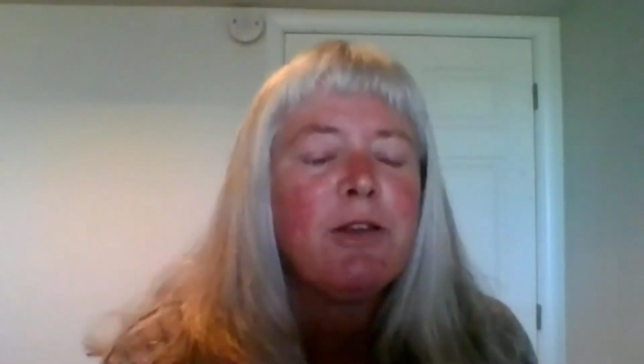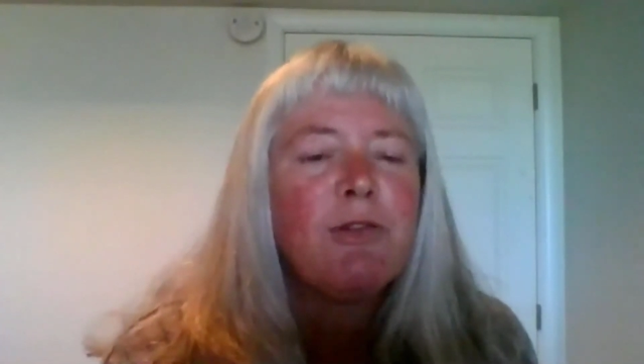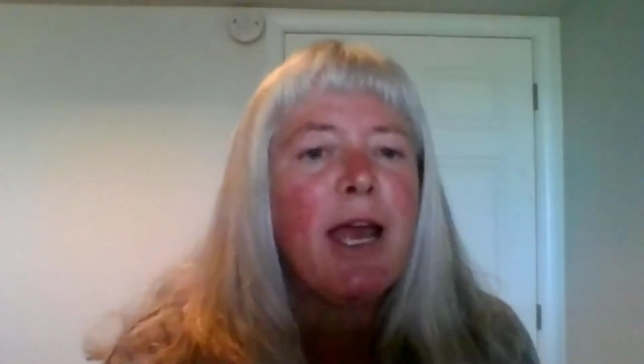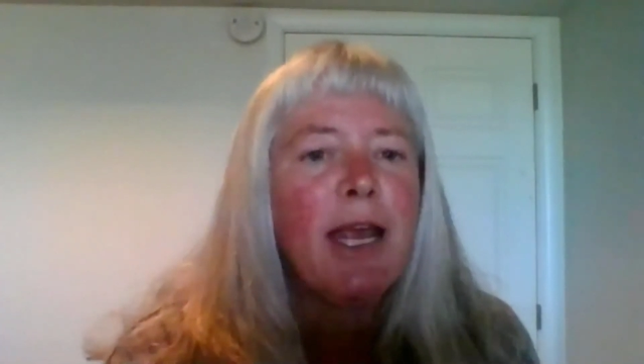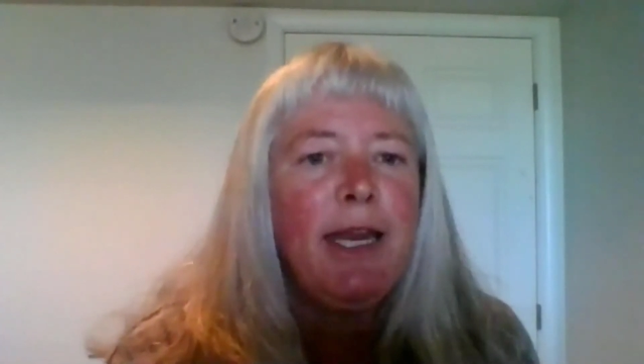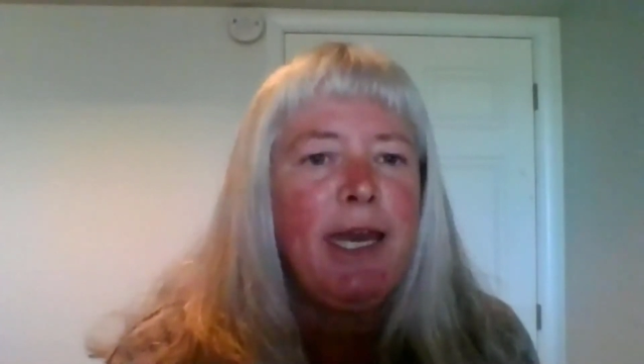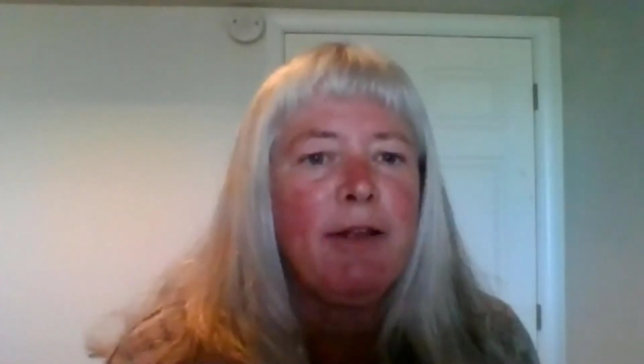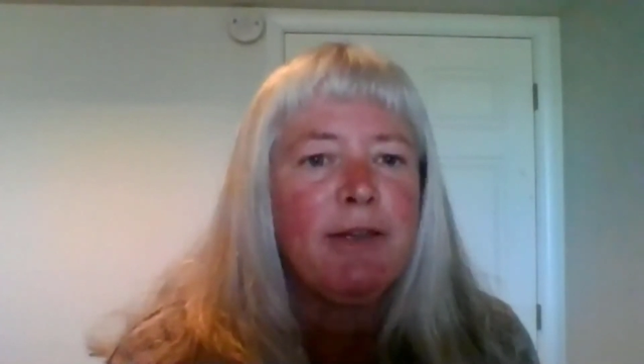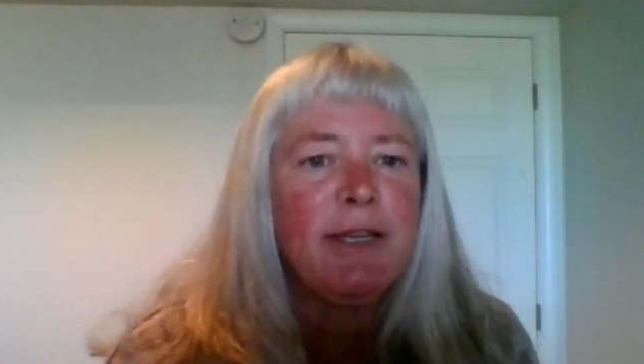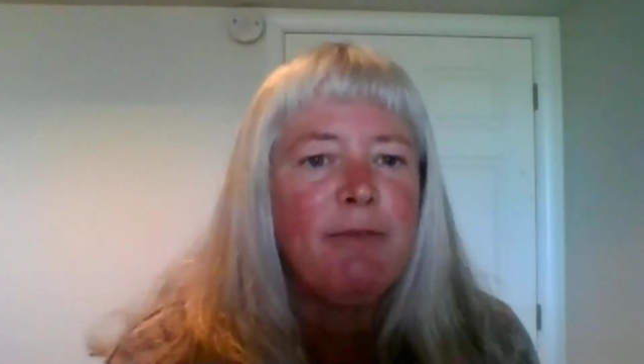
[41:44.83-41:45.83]
tracking
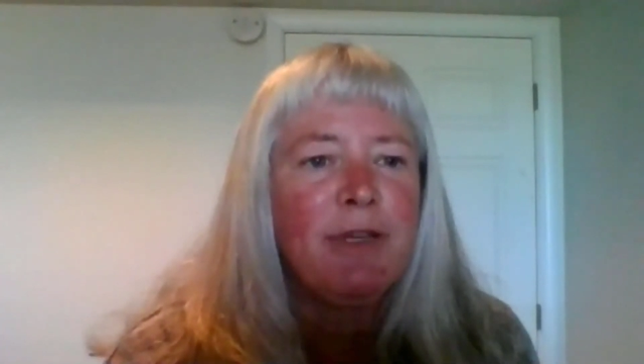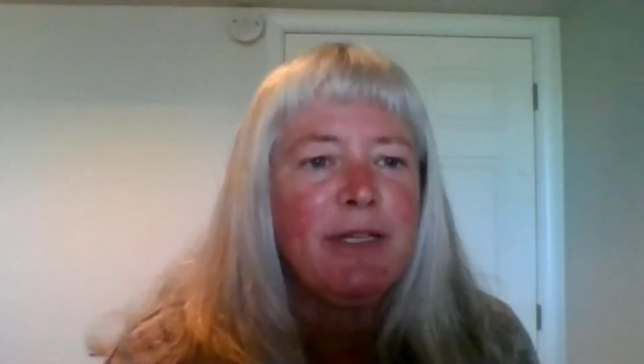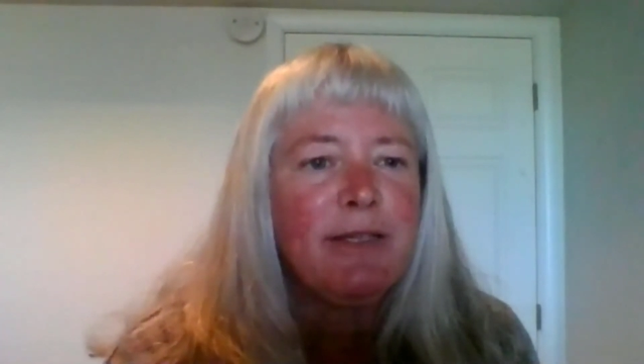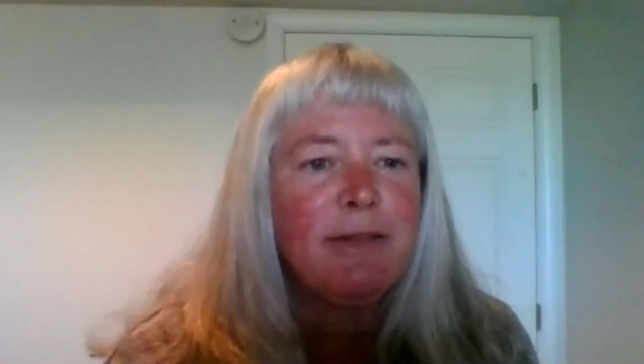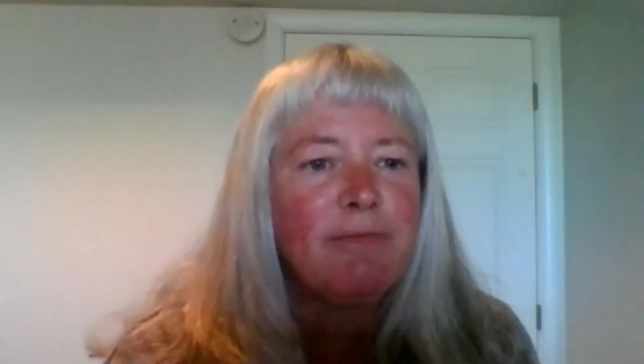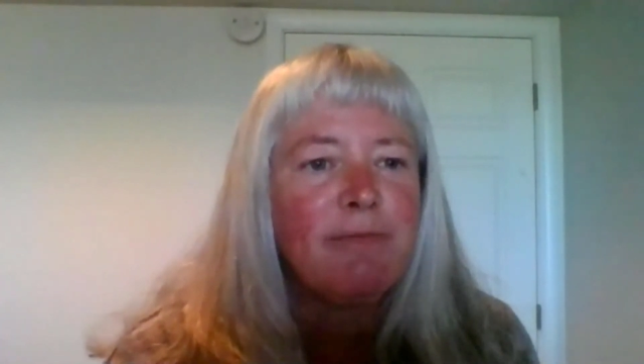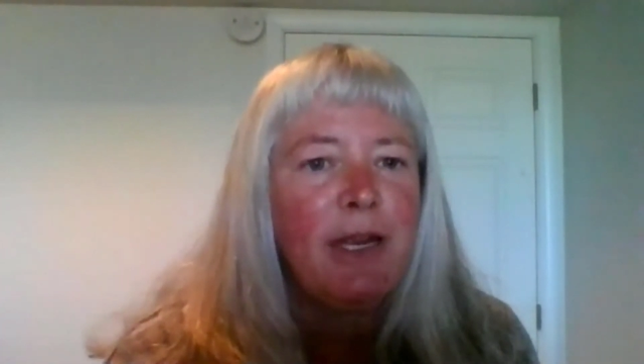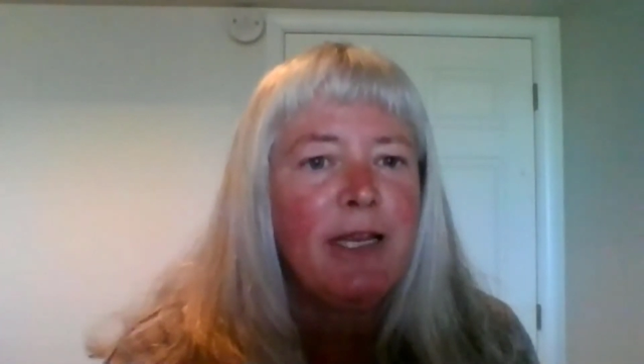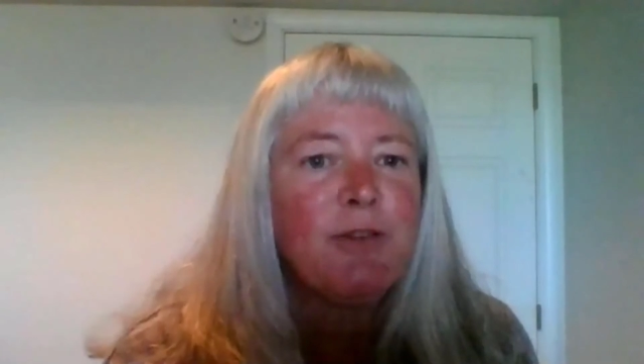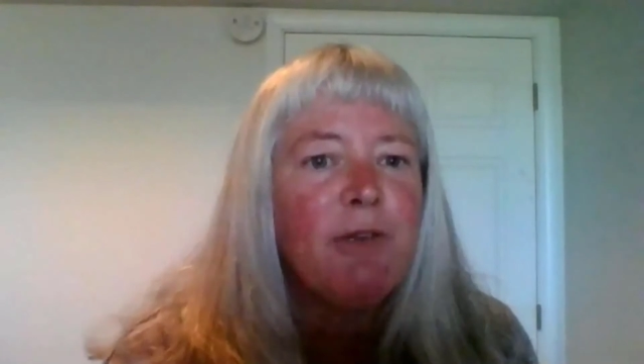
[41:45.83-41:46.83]
down someone's
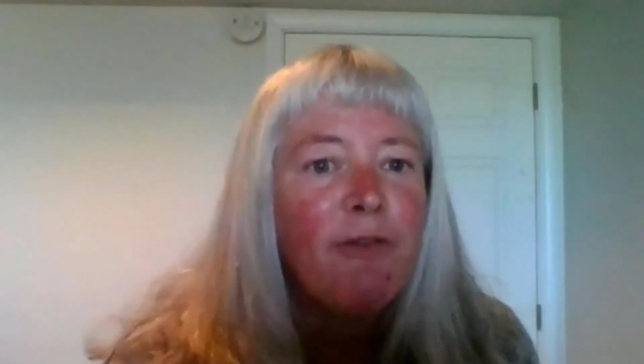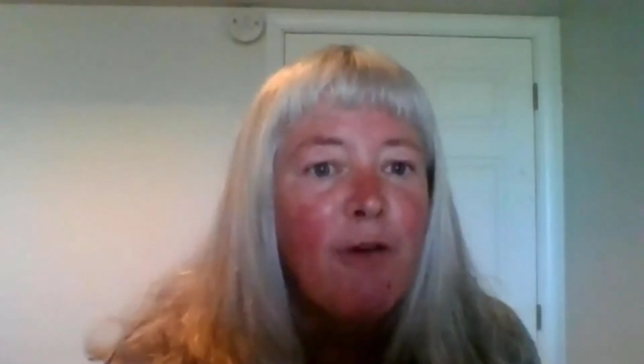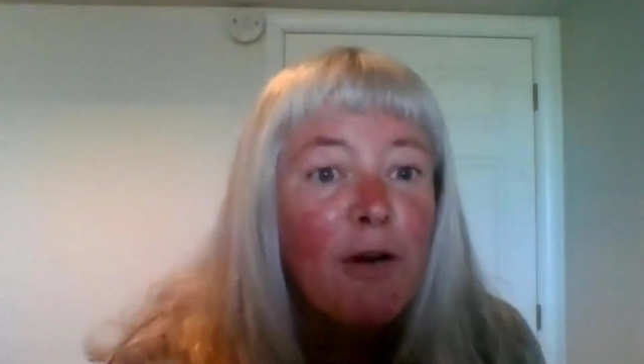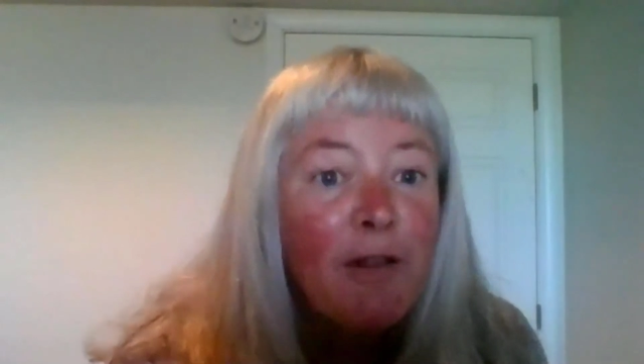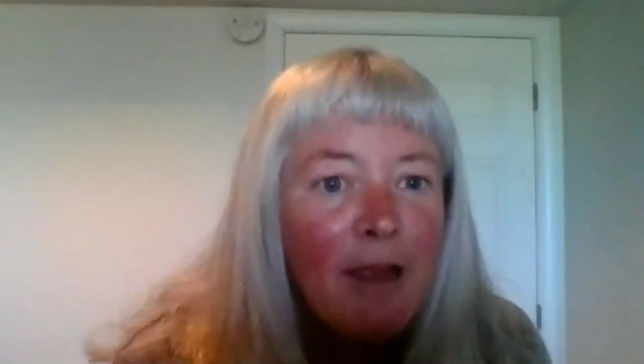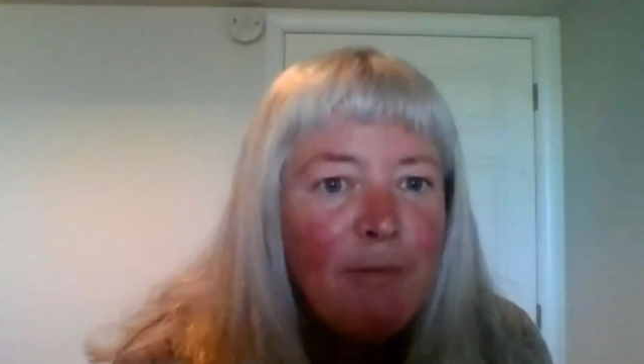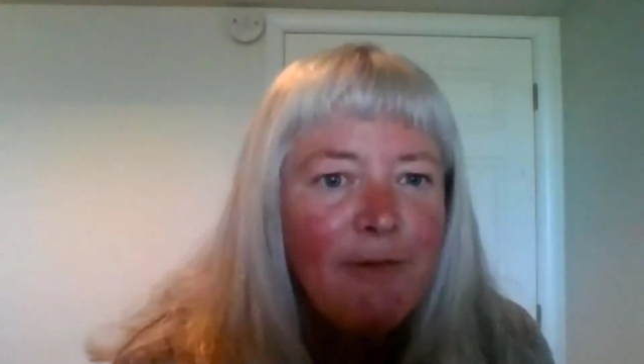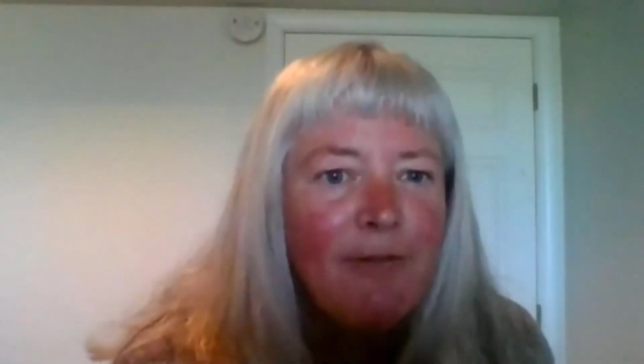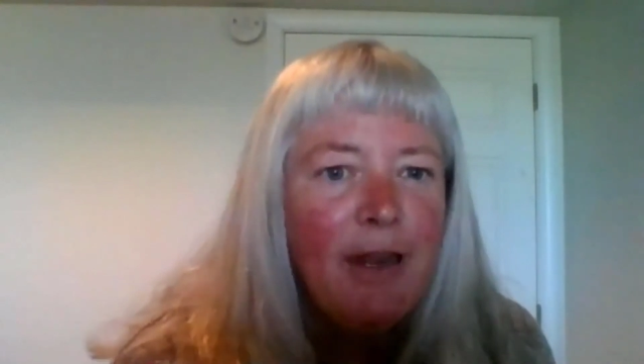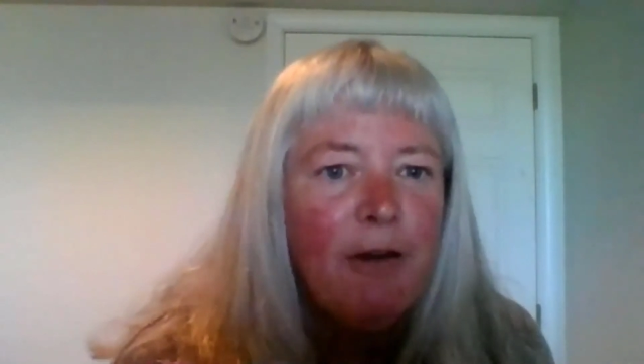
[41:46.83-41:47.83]
history for them
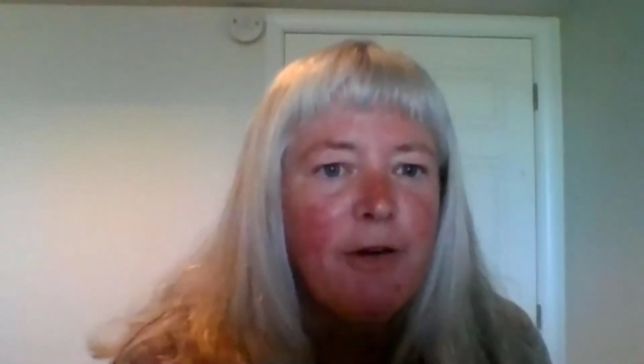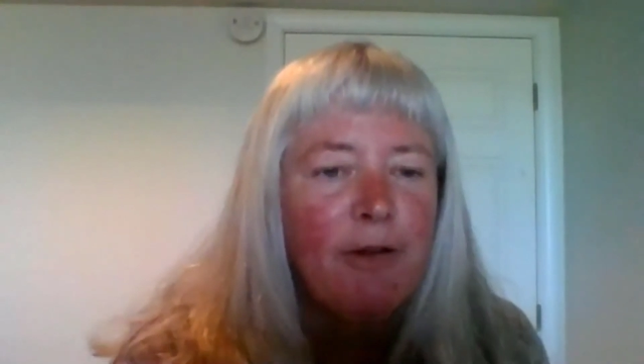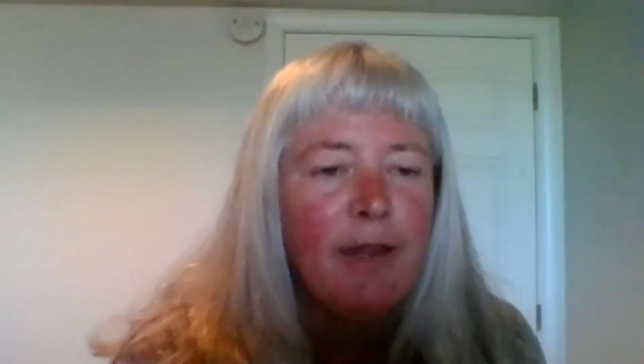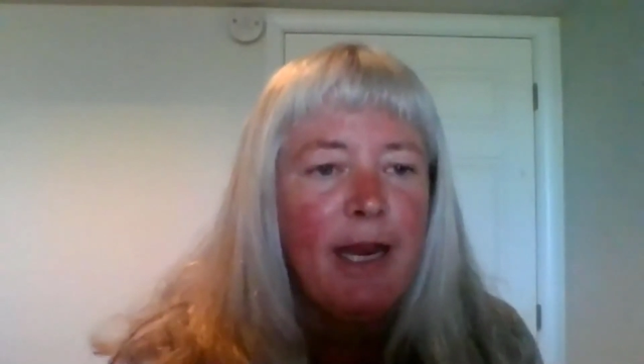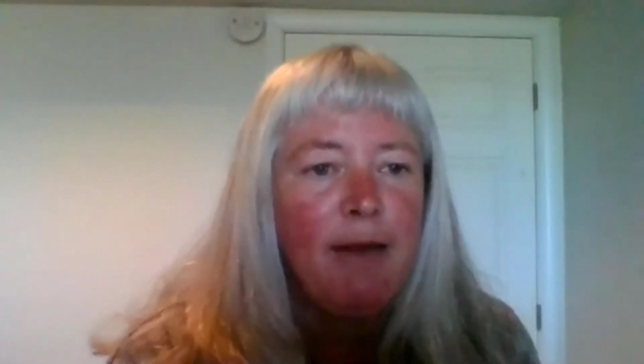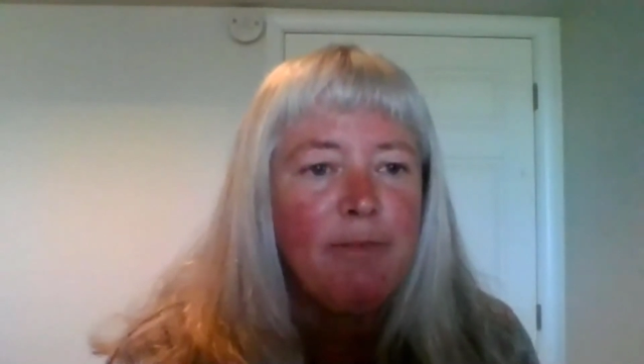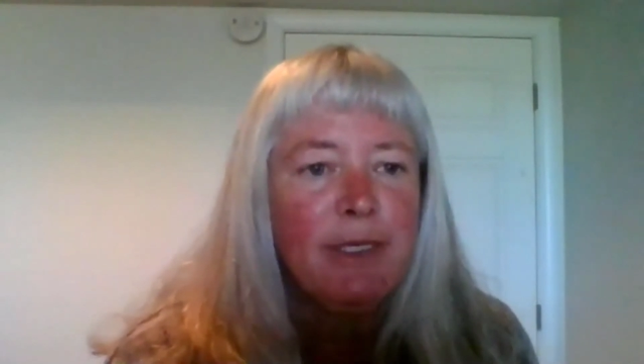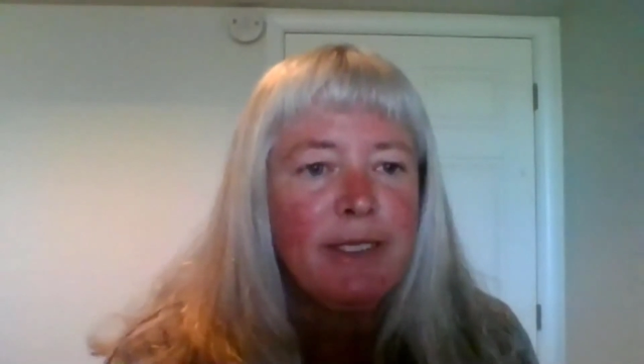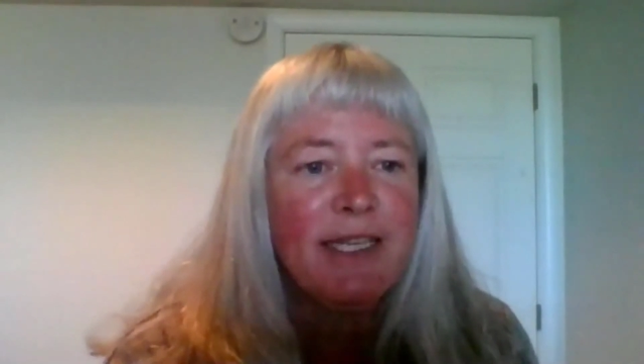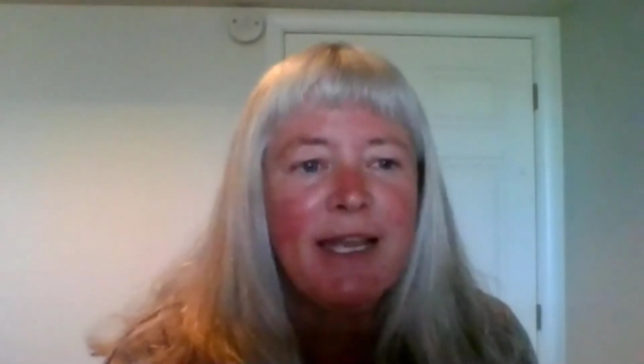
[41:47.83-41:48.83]
if they don't know the
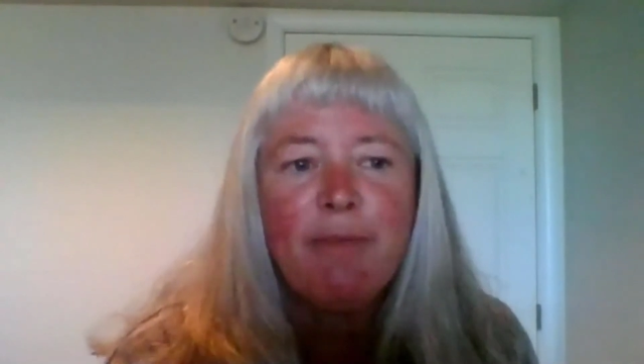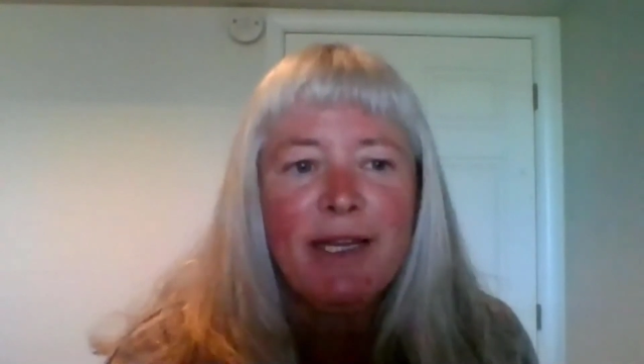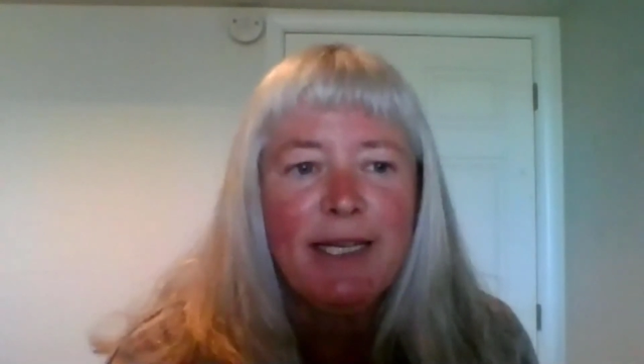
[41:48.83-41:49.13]
names. Does that make